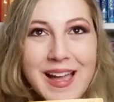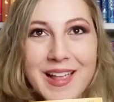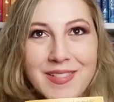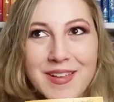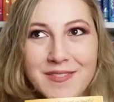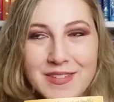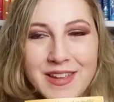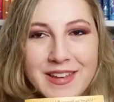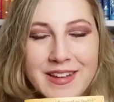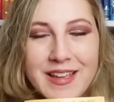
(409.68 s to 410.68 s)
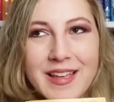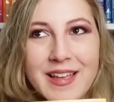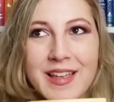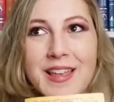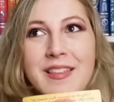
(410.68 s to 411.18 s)
loved it.
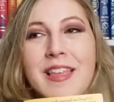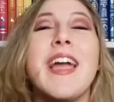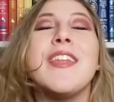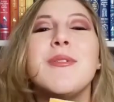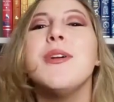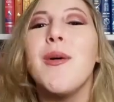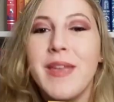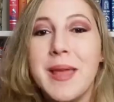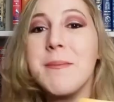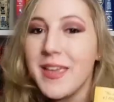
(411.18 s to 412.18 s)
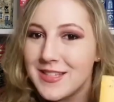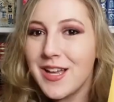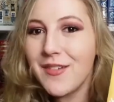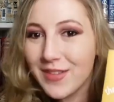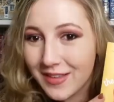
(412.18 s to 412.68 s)
Like, I knew going in based
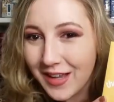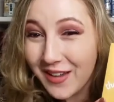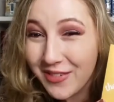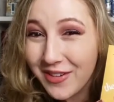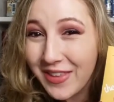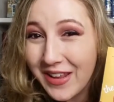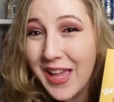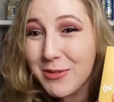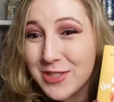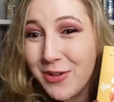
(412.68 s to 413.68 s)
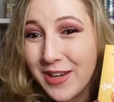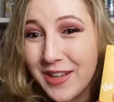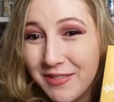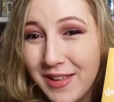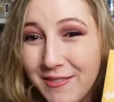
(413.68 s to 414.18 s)
off of the cover that I was going
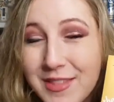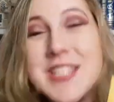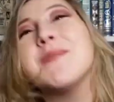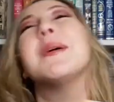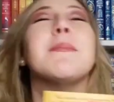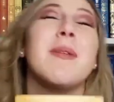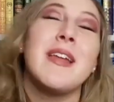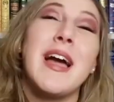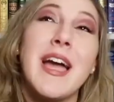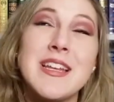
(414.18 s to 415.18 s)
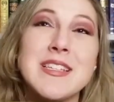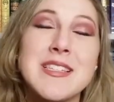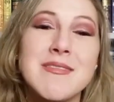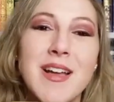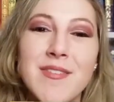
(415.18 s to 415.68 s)
to love this one, but I
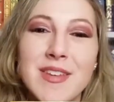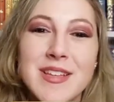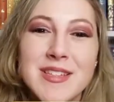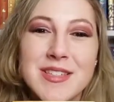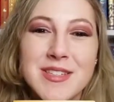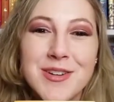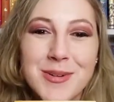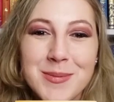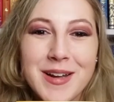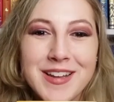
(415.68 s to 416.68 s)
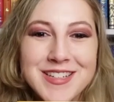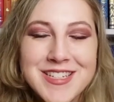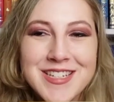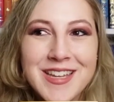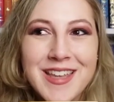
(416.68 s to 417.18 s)
just loved it so
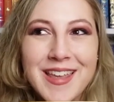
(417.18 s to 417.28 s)
much.